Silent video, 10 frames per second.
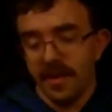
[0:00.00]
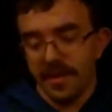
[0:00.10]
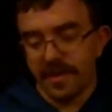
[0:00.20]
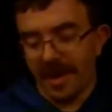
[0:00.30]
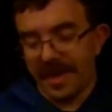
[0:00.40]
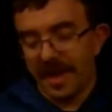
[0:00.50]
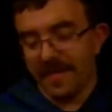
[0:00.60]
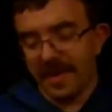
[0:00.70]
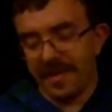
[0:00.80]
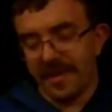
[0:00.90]
So I keep
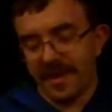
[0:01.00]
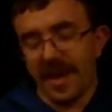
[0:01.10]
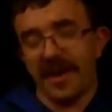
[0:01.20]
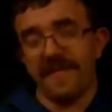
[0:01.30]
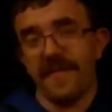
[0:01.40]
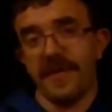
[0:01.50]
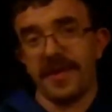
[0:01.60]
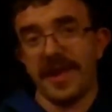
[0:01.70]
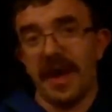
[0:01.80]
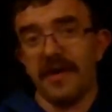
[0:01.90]
it in there kind of for
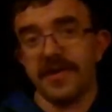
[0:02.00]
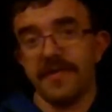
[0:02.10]
nostalgia